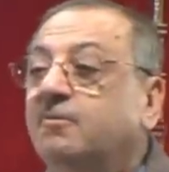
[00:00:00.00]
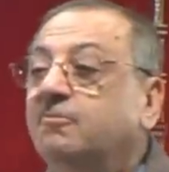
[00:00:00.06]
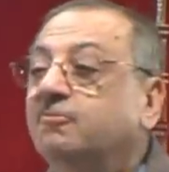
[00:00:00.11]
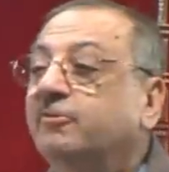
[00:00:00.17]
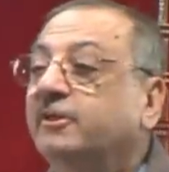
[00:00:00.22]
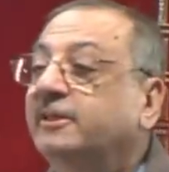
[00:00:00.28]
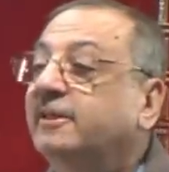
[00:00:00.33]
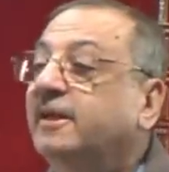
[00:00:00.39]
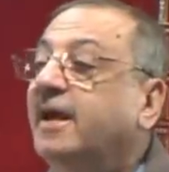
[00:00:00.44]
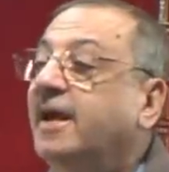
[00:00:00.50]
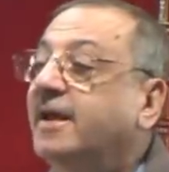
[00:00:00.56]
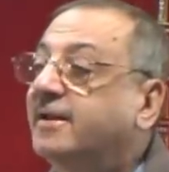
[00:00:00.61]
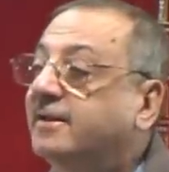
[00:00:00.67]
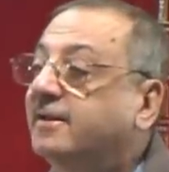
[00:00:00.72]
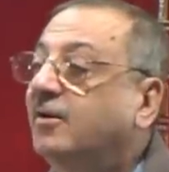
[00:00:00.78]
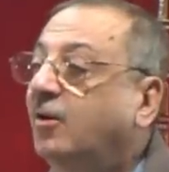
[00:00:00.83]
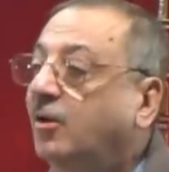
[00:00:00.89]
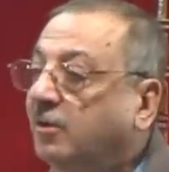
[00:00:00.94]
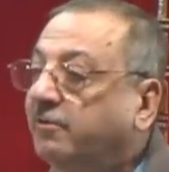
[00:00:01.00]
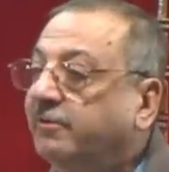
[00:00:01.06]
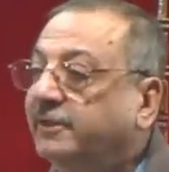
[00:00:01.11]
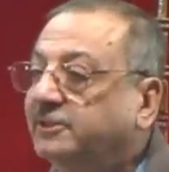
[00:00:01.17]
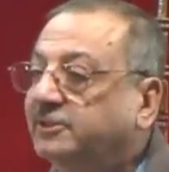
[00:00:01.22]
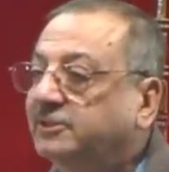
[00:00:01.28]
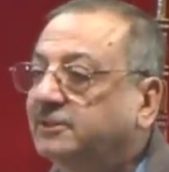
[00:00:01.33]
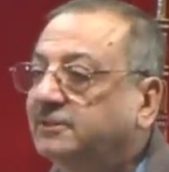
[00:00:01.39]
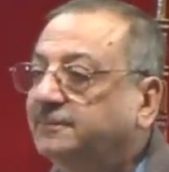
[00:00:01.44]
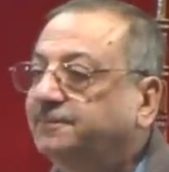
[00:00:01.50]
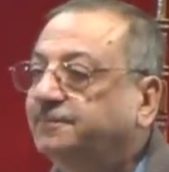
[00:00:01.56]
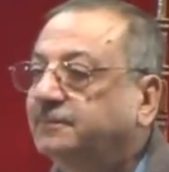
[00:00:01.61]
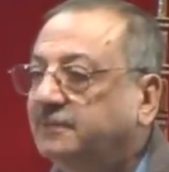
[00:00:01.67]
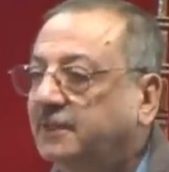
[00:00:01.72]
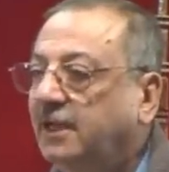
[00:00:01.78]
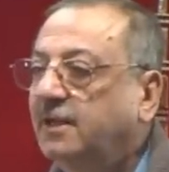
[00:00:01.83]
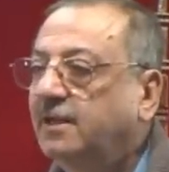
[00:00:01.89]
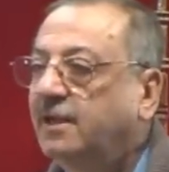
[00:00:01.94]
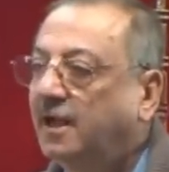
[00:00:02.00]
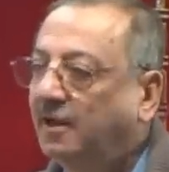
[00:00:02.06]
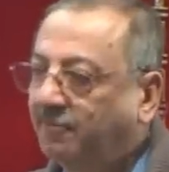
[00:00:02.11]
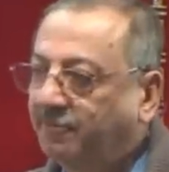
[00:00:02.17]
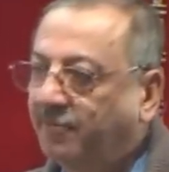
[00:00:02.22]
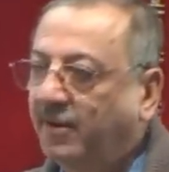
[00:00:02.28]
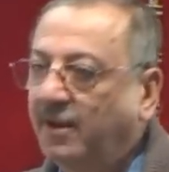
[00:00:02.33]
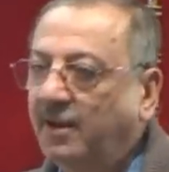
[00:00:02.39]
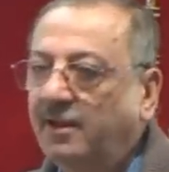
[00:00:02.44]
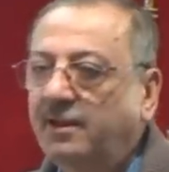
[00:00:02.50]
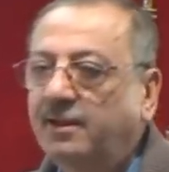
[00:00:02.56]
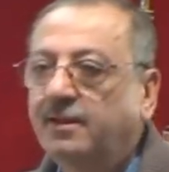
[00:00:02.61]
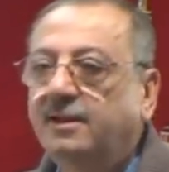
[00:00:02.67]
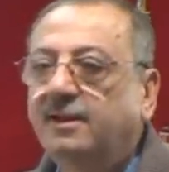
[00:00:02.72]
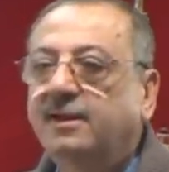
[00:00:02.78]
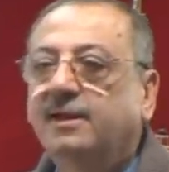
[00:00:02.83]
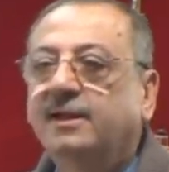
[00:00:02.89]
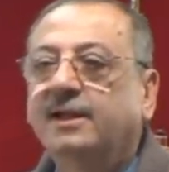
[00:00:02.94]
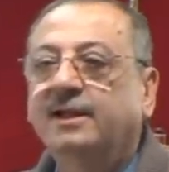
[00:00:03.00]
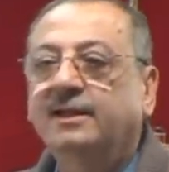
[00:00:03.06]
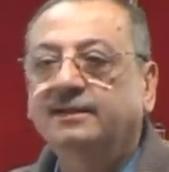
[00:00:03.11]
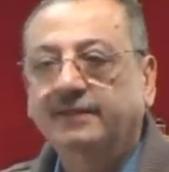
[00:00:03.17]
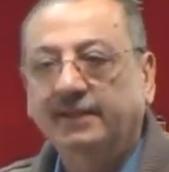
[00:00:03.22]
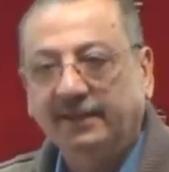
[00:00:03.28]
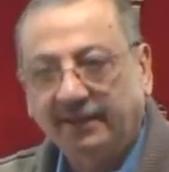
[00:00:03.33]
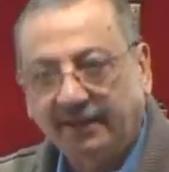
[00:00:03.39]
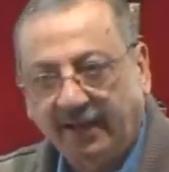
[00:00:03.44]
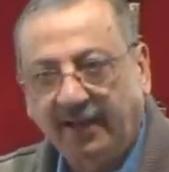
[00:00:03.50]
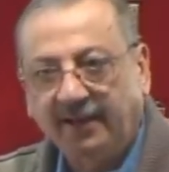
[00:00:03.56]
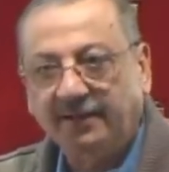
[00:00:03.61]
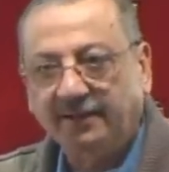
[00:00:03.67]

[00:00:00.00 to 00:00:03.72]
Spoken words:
with an always. Afa and then an.